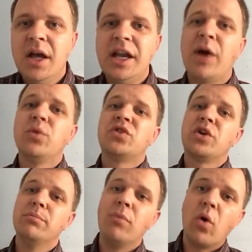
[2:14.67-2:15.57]
Now, was
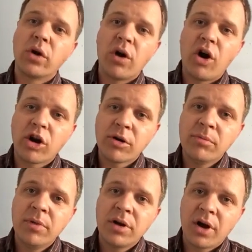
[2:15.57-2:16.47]
there more
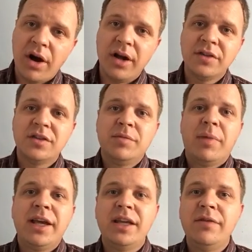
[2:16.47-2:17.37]
harm caused
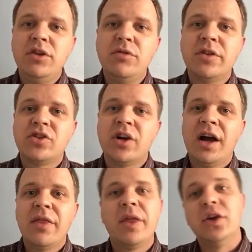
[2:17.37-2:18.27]
by giving you the
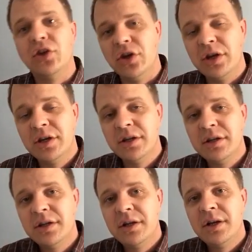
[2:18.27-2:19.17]
shot than good?
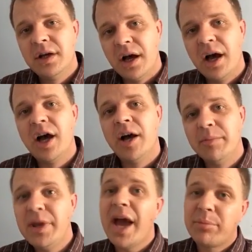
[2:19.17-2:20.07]

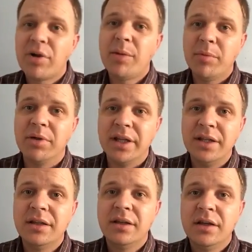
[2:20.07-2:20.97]
Yeah,
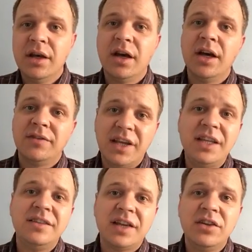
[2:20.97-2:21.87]
probably.
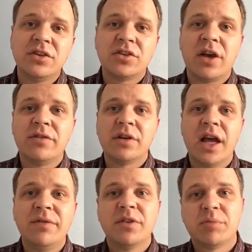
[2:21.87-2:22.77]
Taking 10 years off your
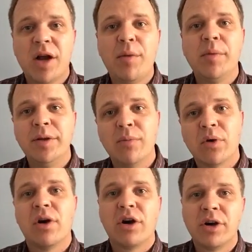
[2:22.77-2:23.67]
life is probably
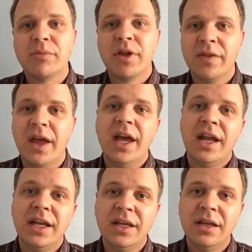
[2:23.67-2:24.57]
more harm than the
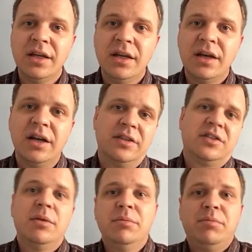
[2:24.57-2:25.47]
headache.
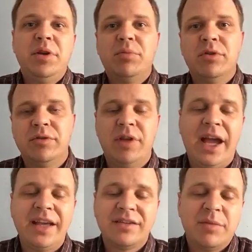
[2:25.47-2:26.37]
Some people,
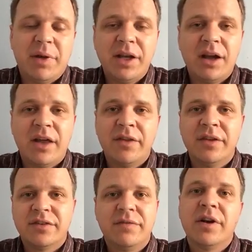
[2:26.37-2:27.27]
I guess depending on
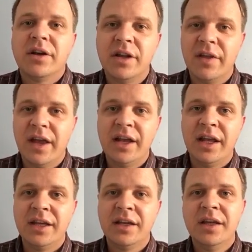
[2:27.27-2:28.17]
the severity of the
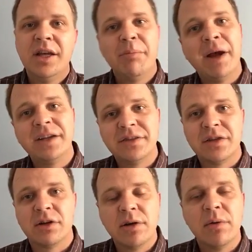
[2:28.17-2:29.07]
headache, might
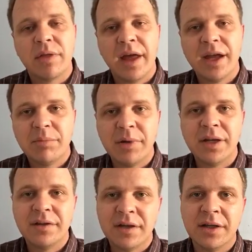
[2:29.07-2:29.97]
disagree with that,
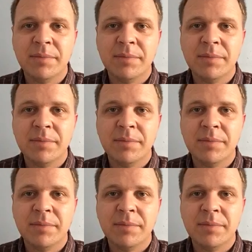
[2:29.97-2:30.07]
but